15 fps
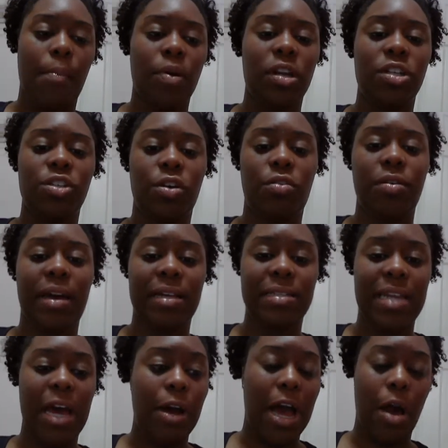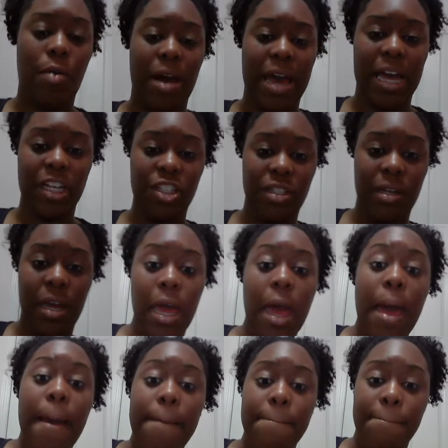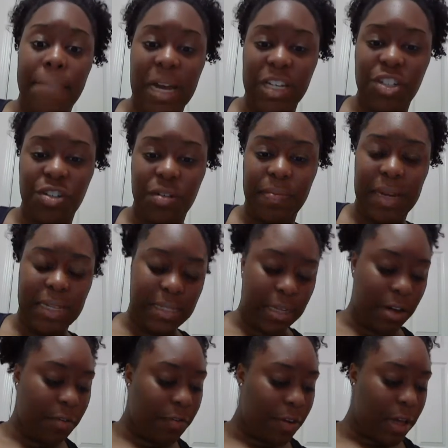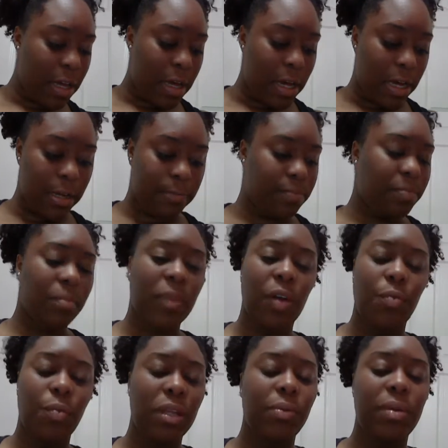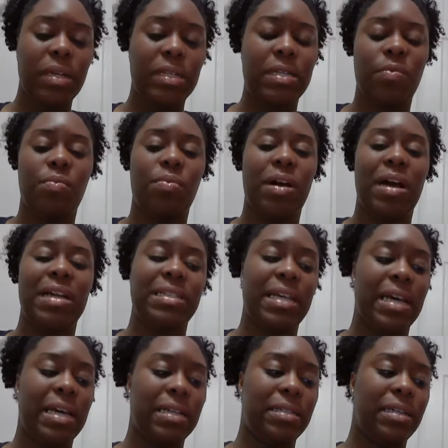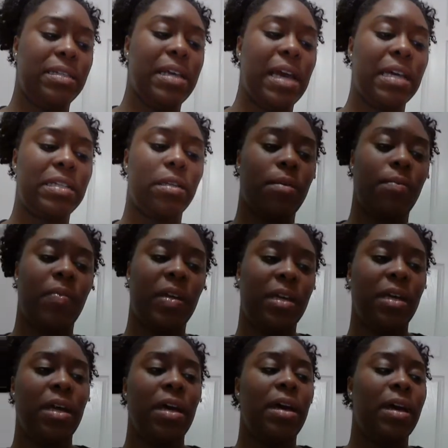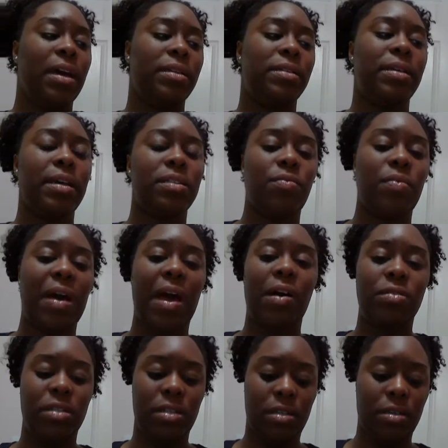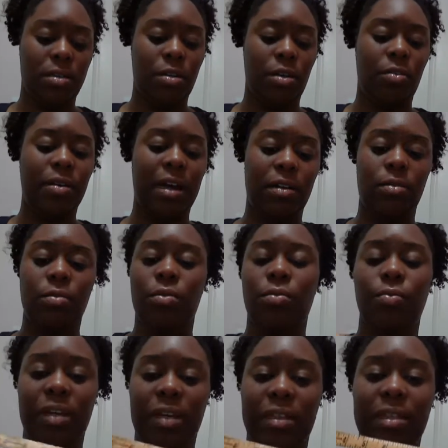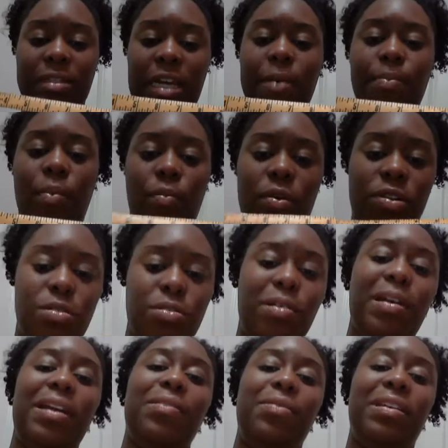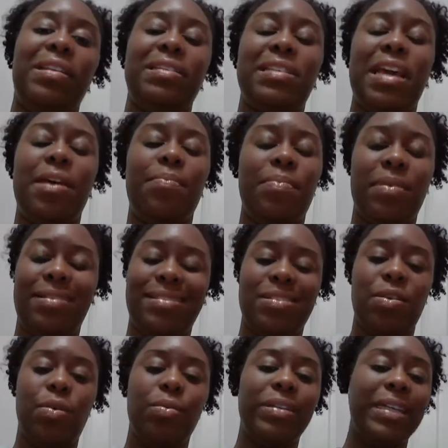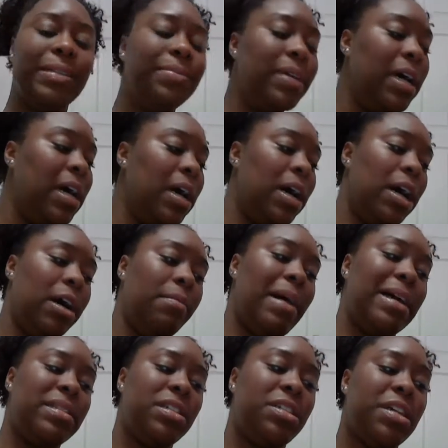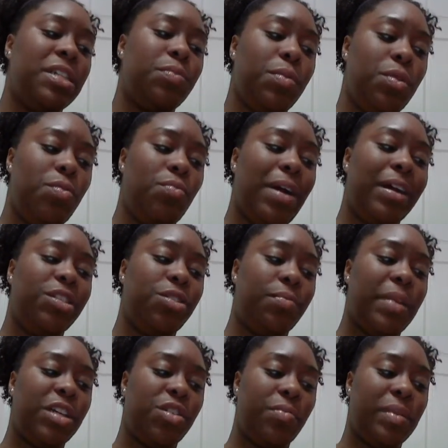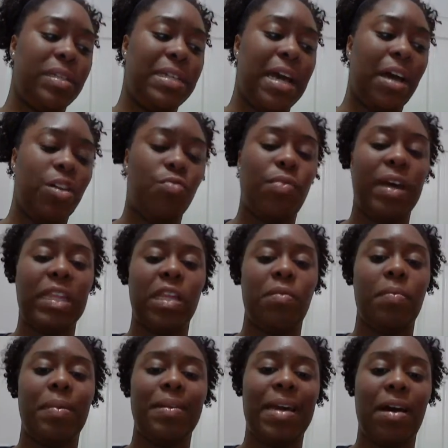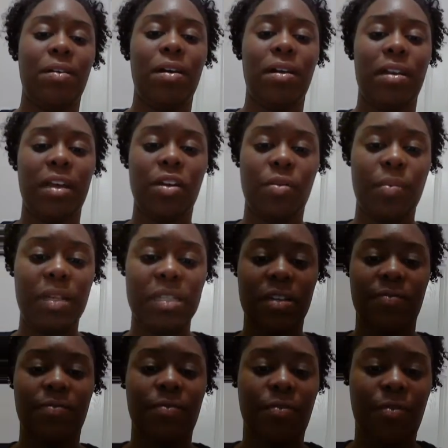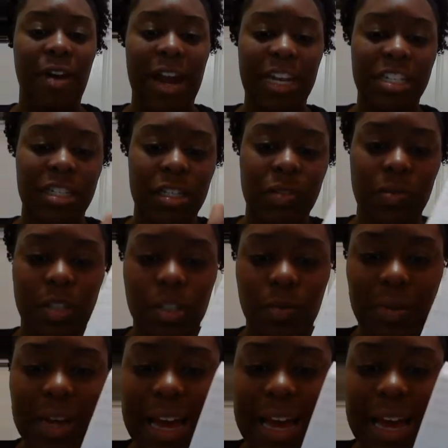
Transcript: going to show you guys now how I actually measured myself. Really, really simple process. It takes a while to learn how to read the tape, but once you learn how to read the tape, it's golden. I suggest when you write your measurements down, you write them down in increments of fractions, which is